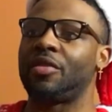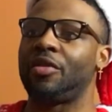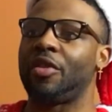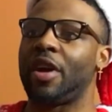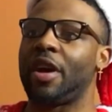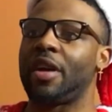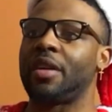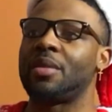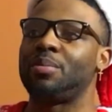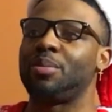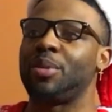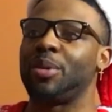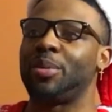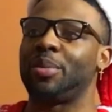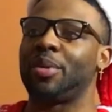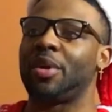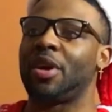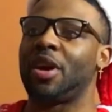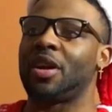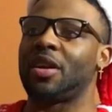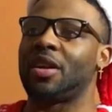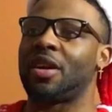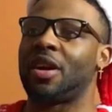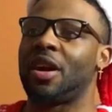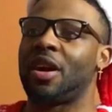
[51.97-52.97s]
right? People
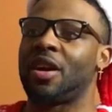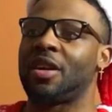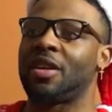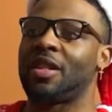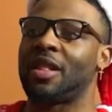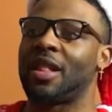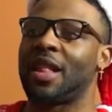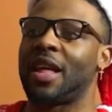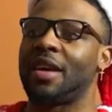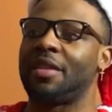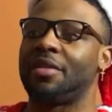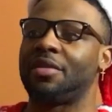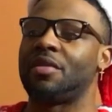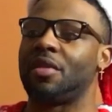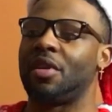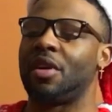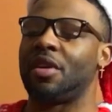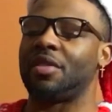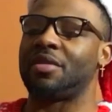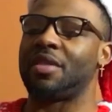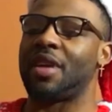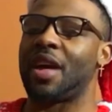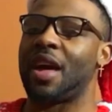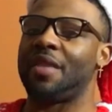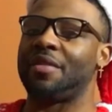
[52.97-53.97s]
had a harder life, but
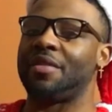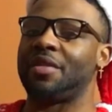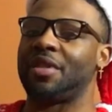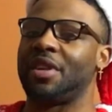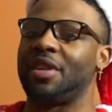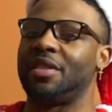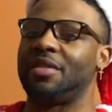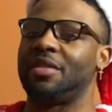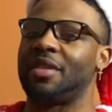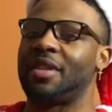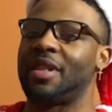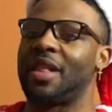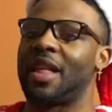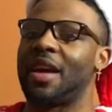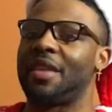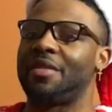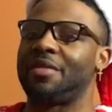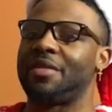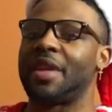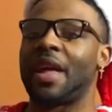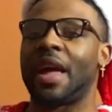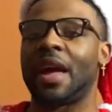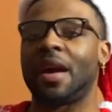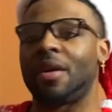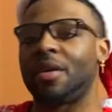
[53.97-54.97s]
also have an easier
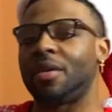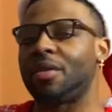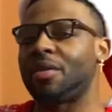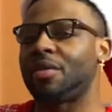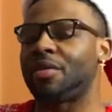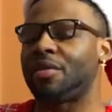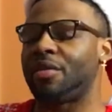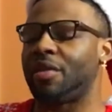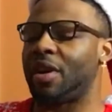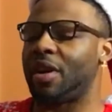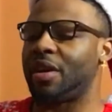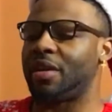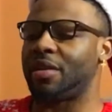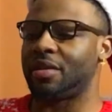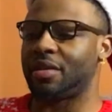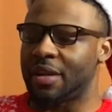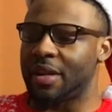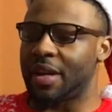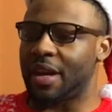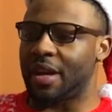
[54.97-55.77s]
life now, right?